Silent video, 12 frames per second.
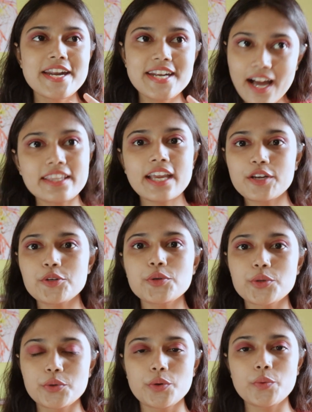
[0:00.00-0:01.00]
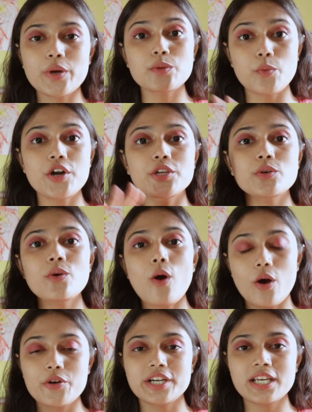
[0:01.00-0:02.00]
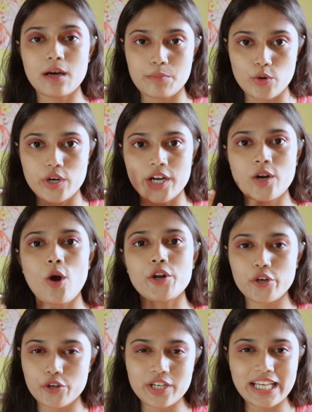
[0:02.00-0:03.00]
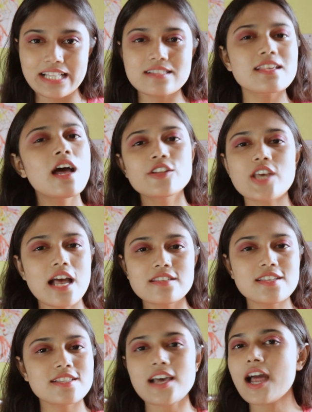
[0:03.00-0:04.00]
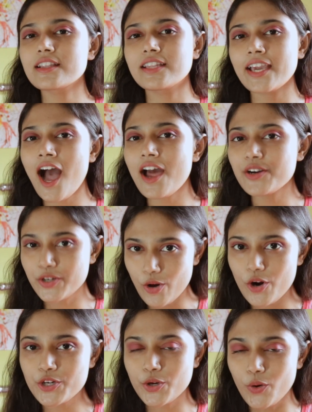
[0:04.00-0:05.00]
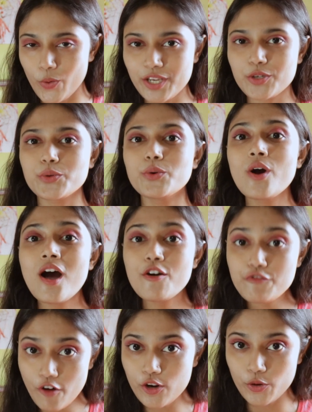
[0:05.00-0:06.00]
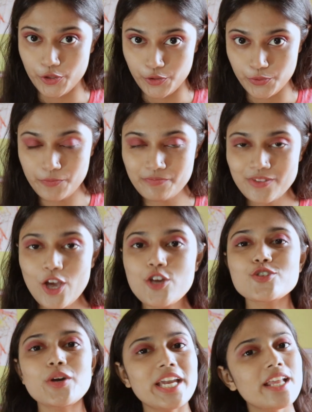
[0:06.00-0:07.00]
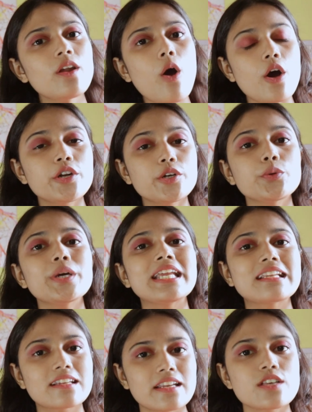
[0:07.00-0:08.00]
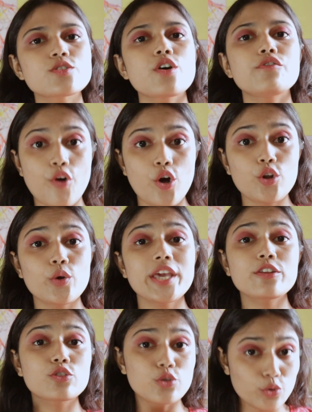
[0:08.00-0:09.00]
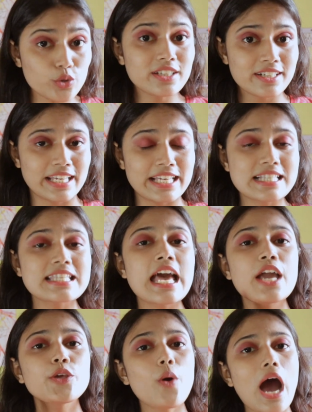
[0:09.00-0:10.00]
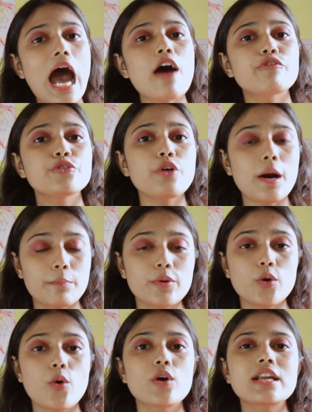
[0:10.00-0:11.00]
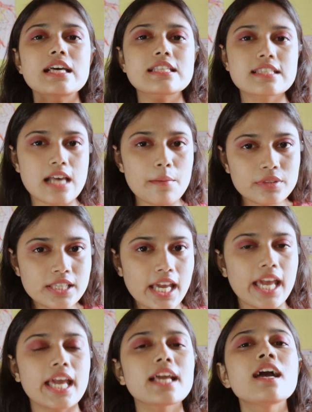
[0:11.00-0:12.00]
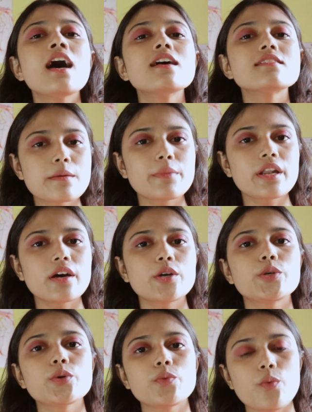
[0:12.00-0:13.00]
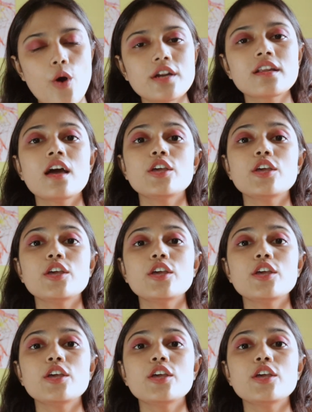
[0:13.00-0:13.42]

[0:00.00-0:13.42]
nothing to do with what you already uploaded on your reels, chances are they are not going to follow you. So in order to increase your following through the reels, you have to upload something similar to what